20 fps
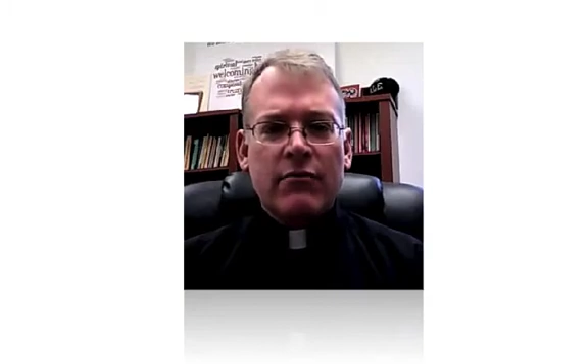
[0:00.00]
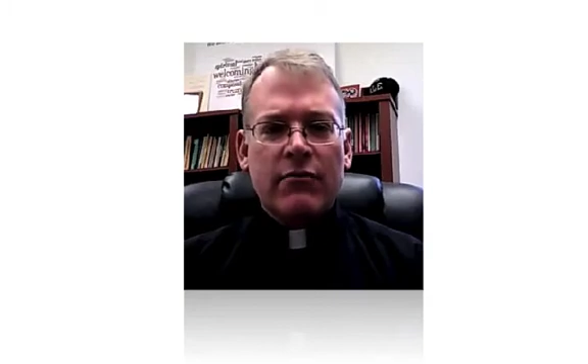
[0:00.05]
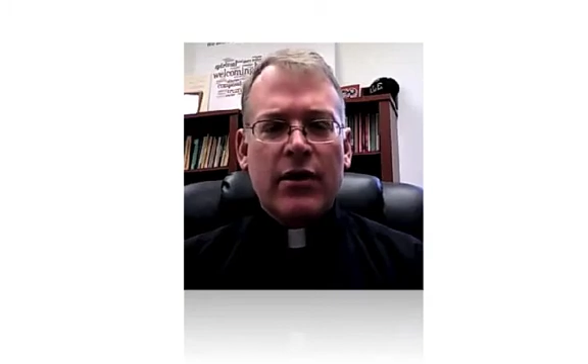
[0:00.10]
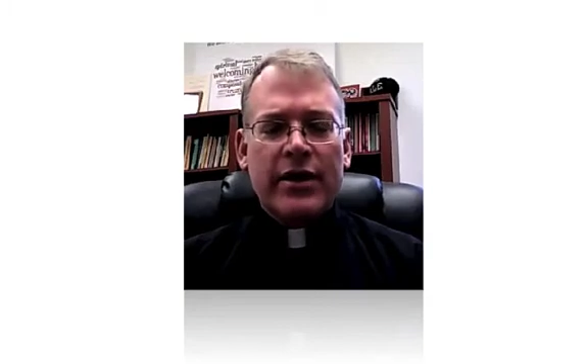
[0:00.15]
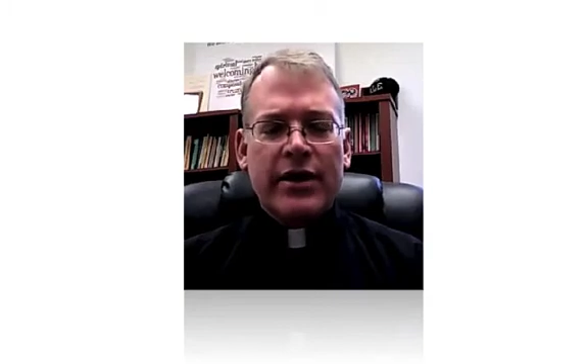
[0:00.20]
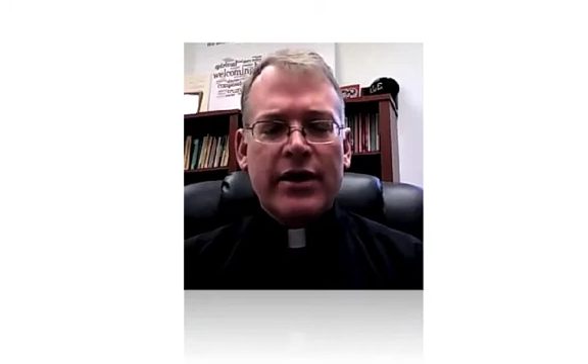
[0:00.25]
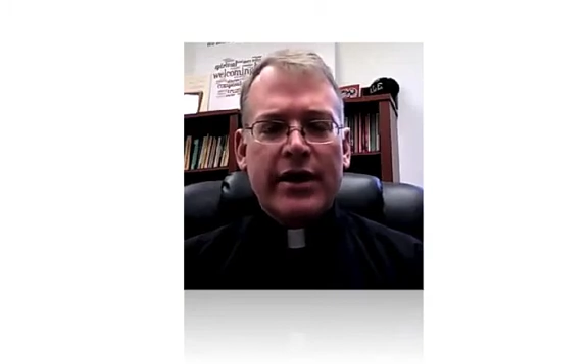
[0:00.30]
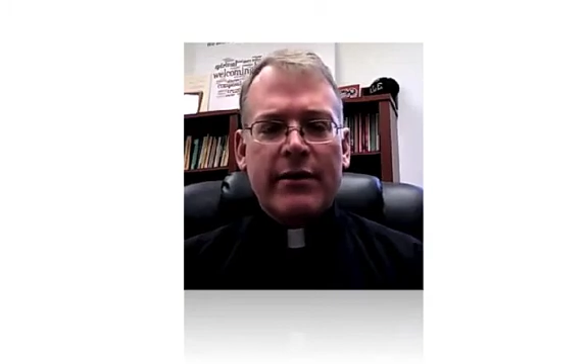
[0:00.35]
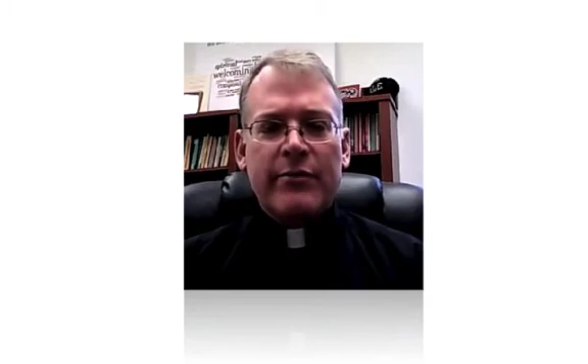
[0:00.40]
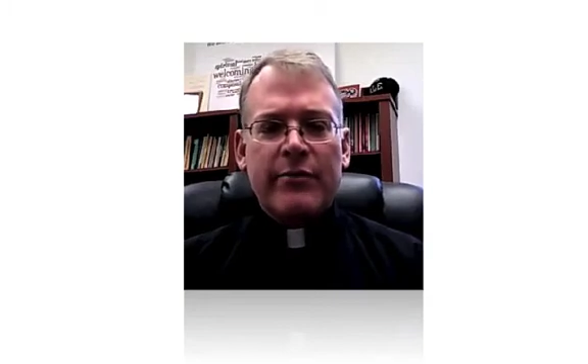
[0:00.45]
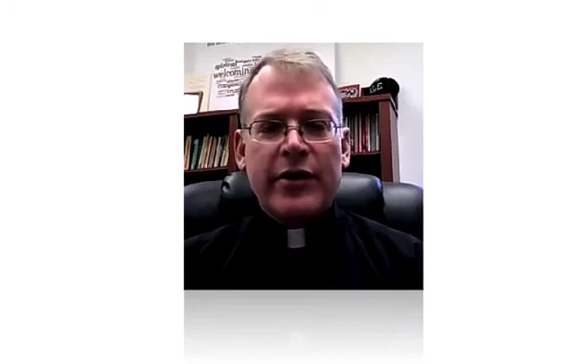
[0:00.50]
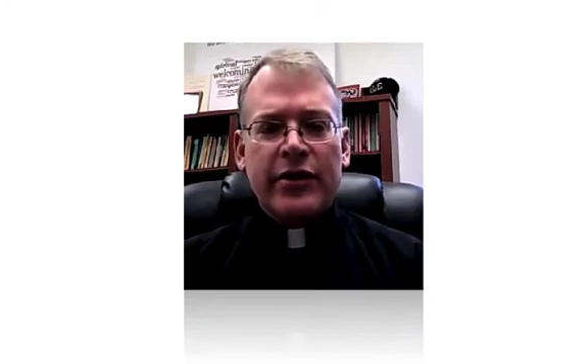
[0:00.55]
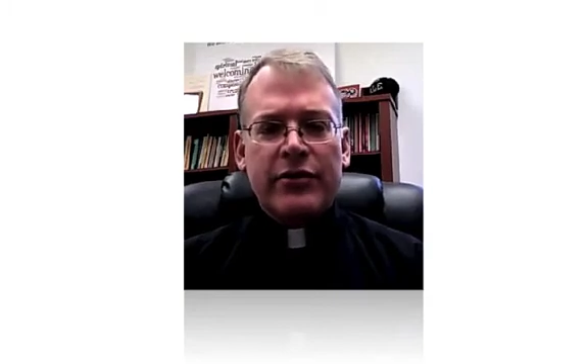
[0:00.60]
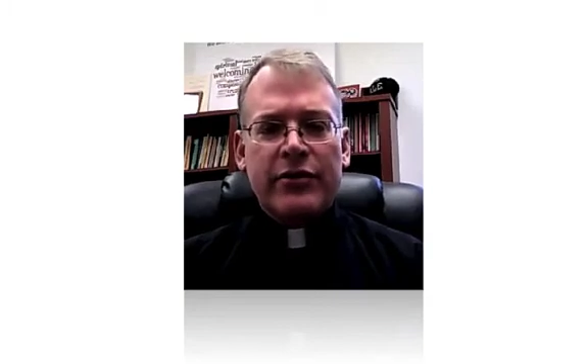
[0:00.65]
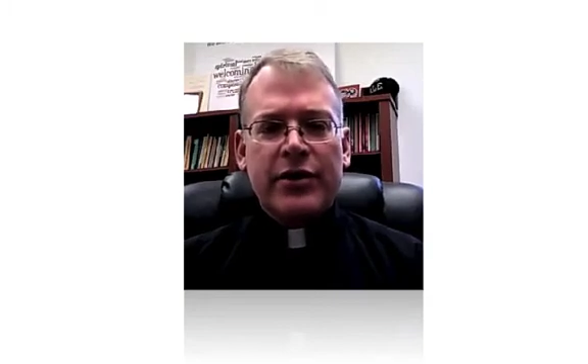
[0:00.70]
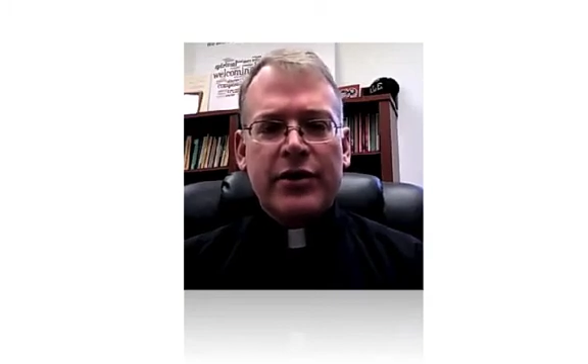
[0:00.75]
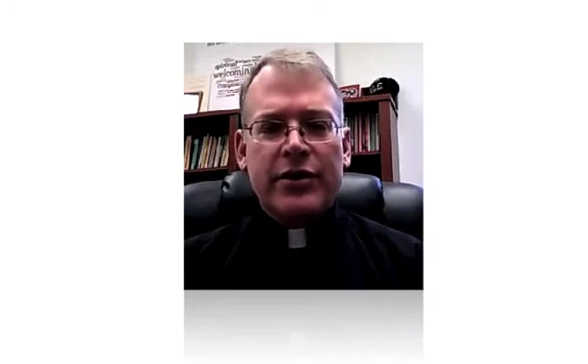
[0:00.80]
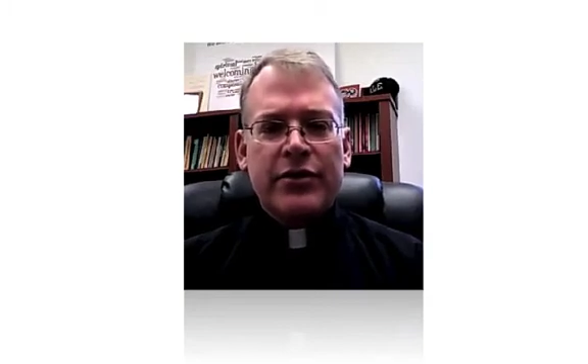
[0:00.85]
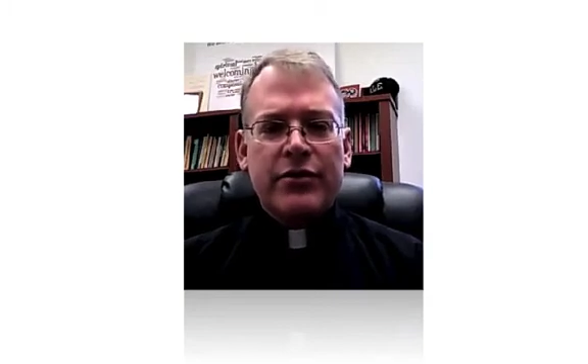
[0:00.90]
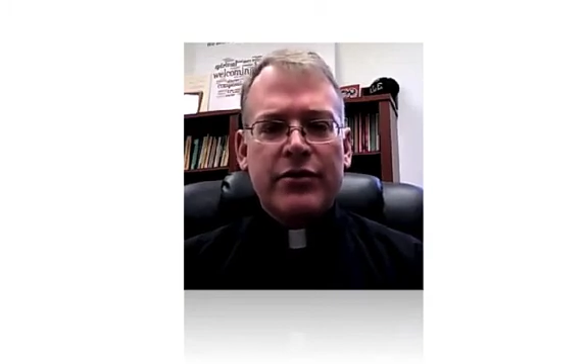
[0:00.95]
while they
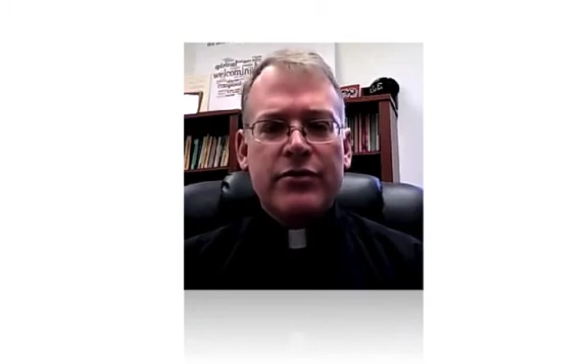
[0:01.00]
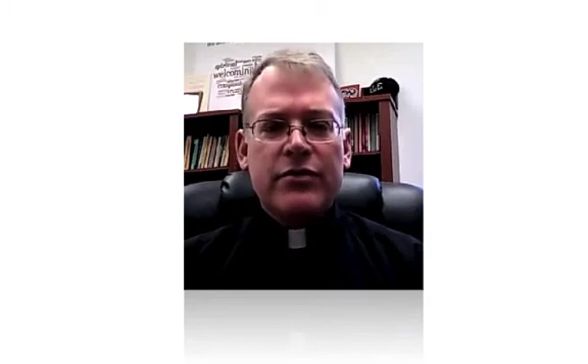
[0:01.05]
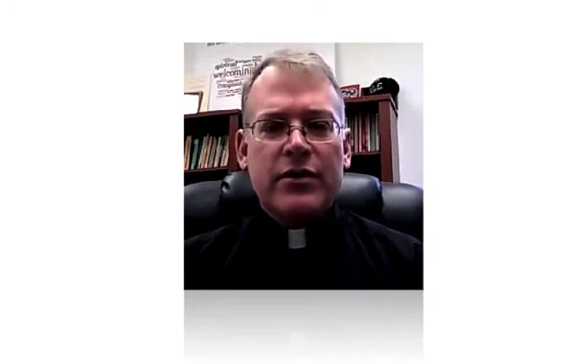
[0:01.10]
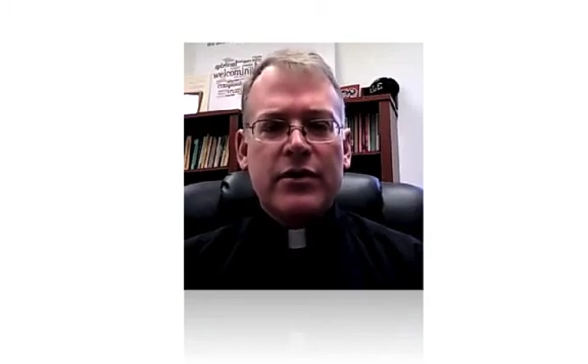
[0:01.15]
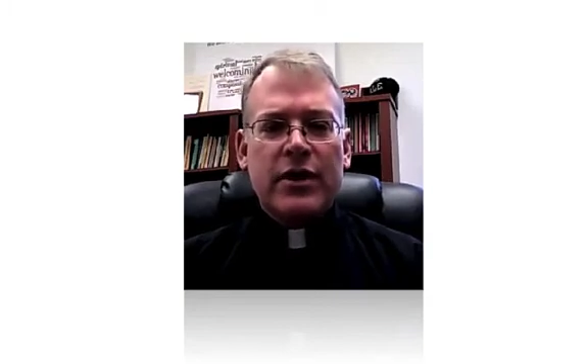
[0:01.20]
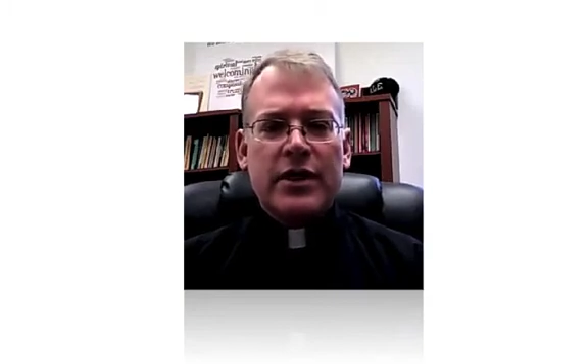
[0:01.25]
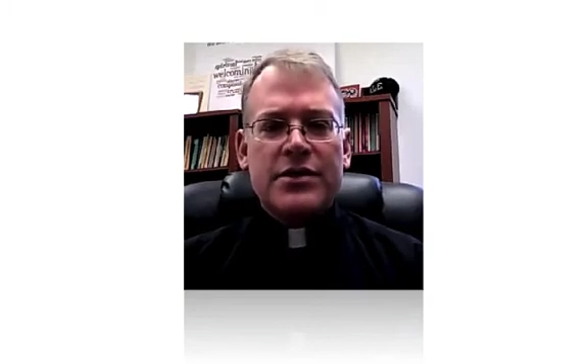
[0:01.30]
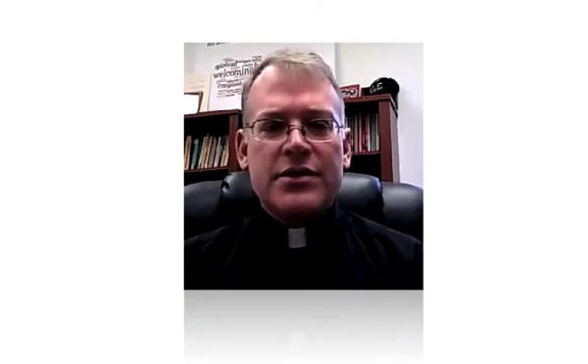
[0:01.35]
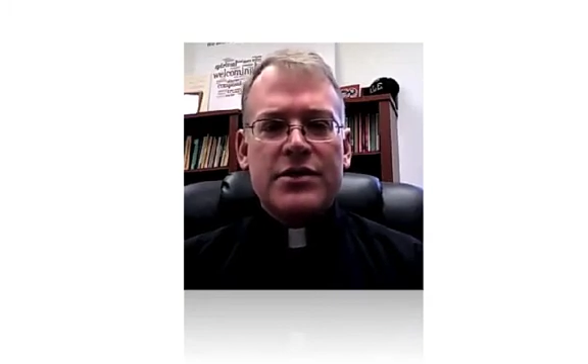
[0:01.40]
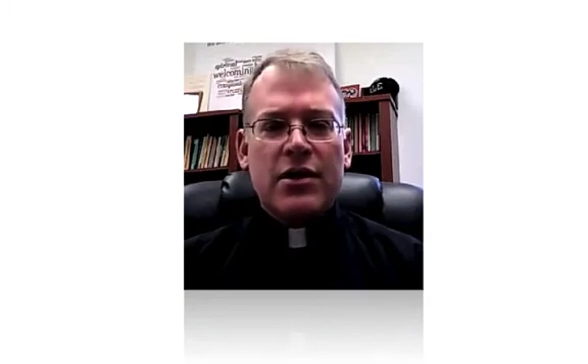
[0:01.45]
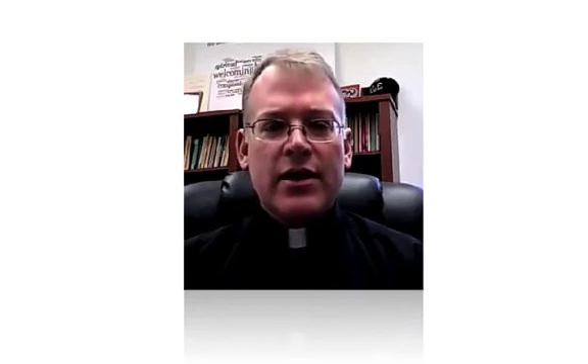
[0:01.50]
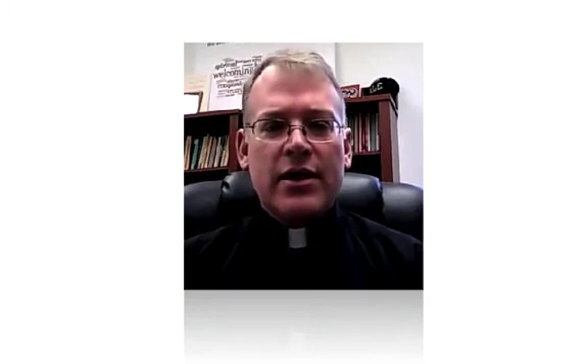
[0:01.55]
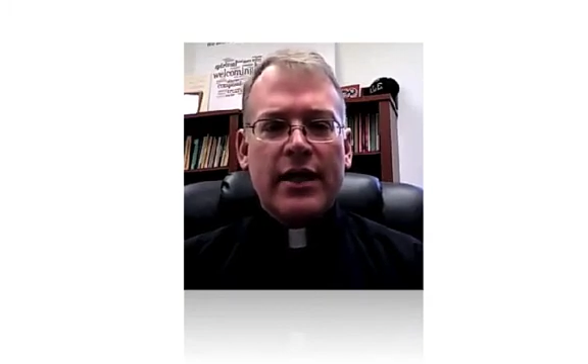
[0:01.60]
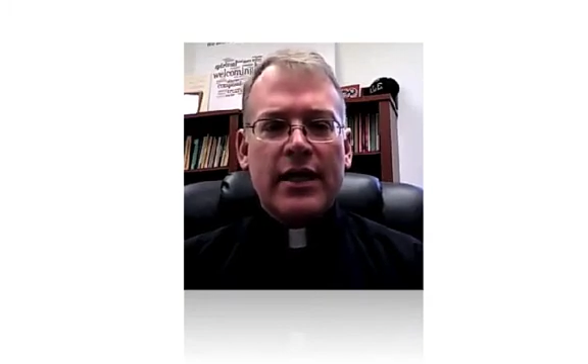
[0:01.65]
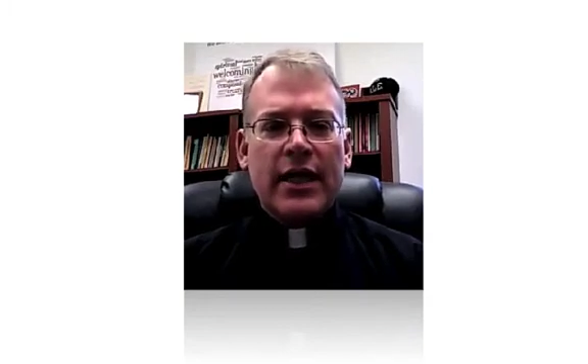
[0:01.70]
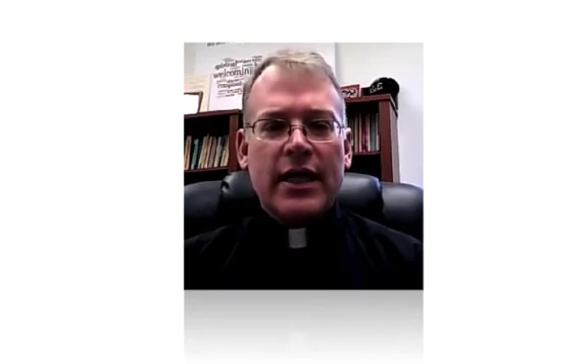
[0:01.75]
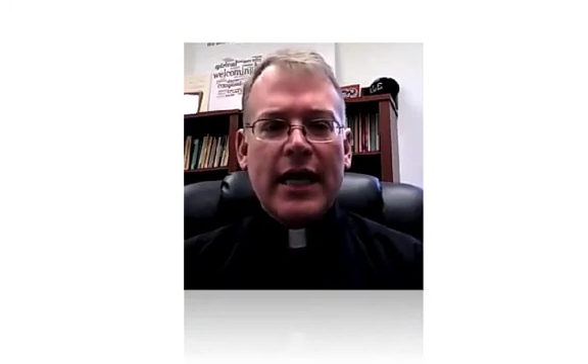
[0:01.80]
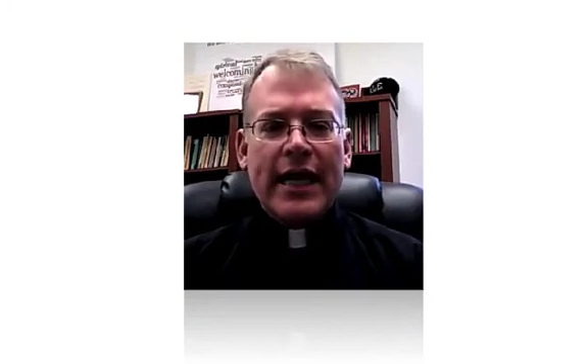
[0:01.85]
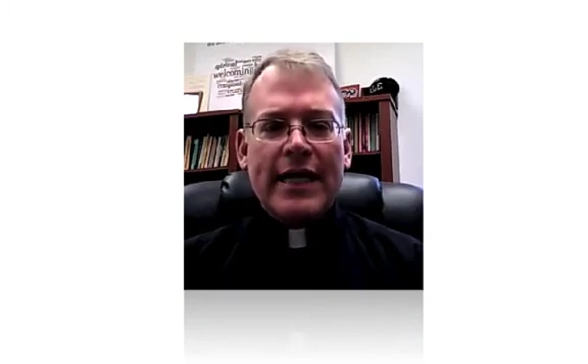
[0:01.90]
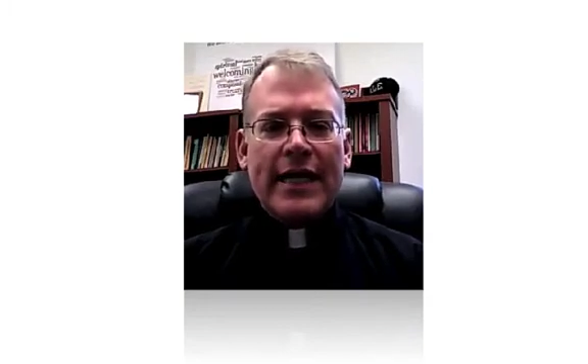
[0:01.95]
build a new
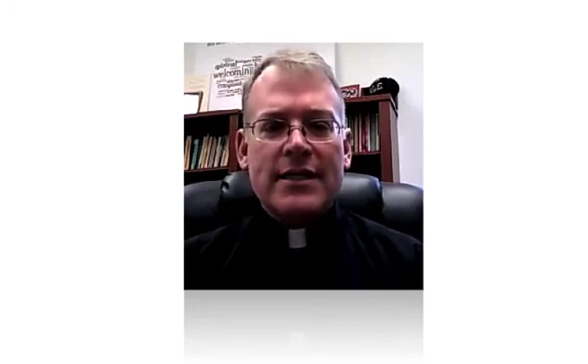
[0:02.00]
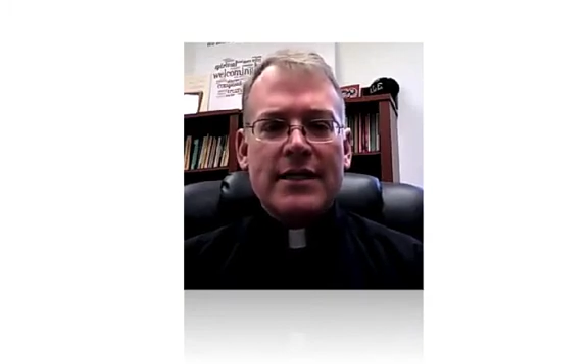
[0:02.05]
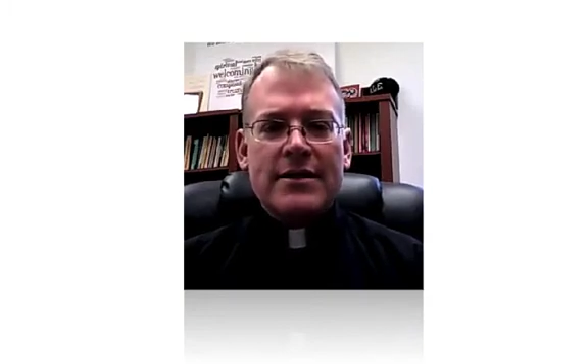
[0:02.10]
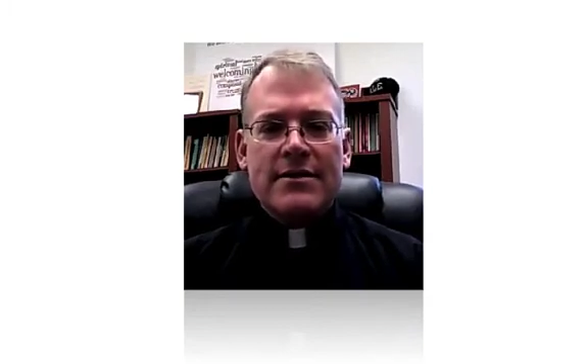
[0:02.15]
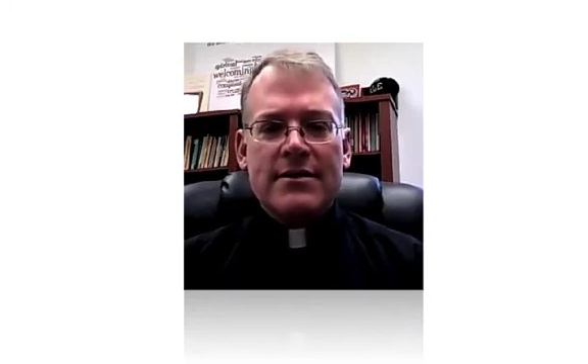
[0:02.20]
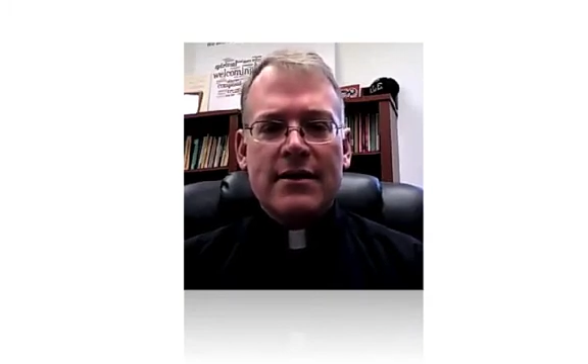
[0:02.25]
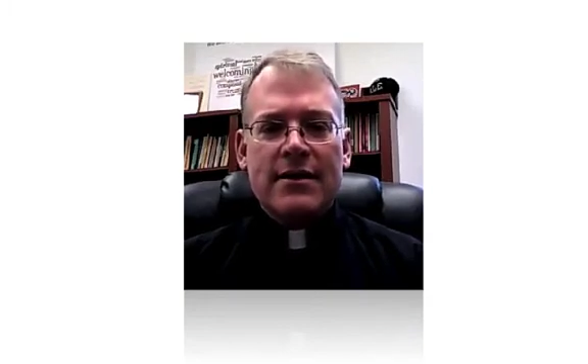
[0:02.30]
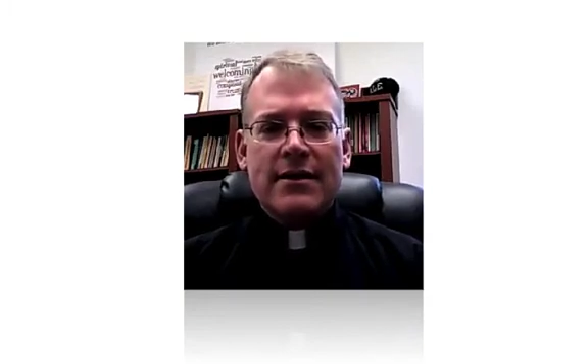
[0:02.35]
starting class.